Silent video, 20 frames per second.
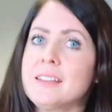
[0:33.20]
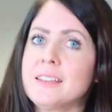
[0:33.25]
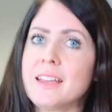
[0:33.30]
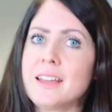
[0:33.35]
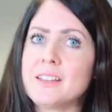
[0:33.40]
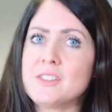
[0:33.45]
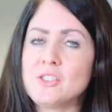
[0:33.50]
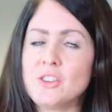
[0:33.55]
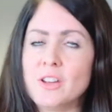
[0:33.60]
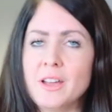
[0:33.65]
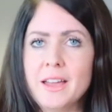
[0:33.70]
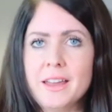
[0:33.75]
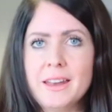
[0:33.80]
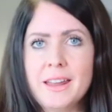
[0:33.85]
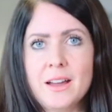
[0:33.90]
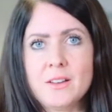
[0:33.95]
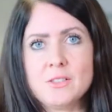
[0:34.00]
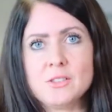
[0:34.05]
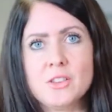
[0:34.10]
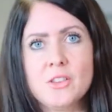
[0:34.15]
get your head
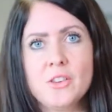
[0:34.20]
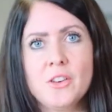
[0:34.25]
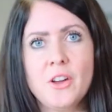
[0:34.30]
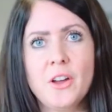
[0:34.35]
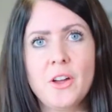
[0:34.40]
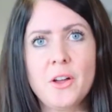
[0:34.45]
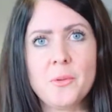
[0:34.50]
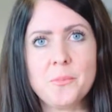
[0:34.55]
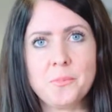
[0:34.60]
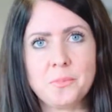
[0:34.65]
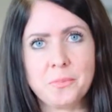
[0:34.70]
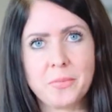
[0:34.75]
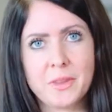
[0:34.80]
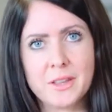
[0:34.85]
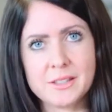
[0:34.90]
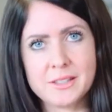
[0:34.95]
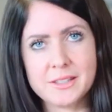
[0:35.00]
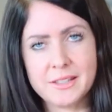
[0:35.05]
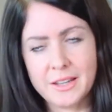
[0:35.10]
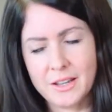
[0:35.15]
out of the dirt
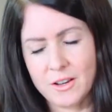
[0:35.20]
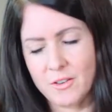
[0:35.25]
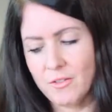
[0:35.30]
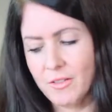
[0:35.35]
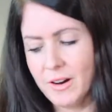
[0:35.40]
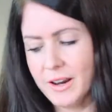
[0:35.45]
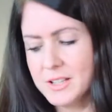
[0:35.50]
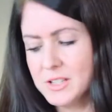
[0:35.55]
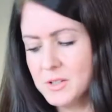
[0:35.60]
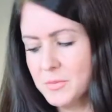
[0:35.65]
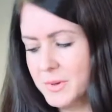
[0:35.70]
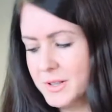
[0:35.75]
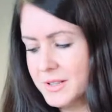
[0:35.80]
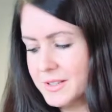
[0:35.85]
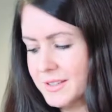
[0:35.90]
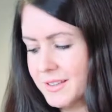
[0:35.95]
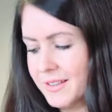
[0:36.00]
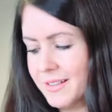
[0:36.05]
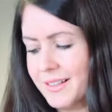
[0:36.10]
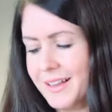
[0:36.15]
and take it right up
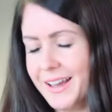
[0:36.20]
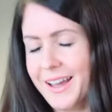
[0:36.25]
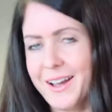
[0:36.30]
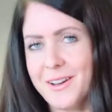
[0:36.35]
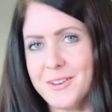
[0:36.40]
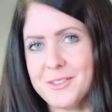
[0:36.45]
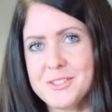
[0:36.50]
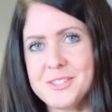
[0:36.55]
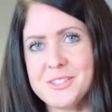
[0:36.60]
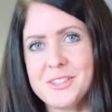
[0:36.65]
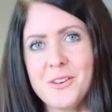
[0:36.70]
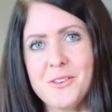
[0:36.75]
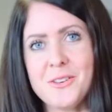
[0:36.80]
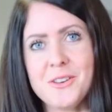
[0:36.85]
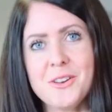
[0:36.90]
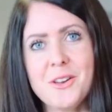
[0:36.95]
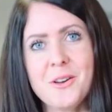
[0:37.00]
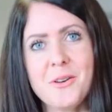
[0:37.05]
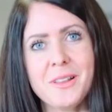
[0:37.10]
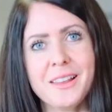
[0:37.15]
into the clouds. So
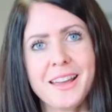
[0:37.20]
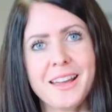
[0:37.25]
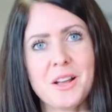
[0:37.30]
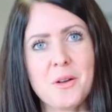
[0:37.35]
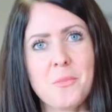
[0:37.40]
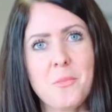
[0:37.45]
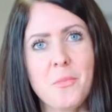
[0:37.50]
you know I like a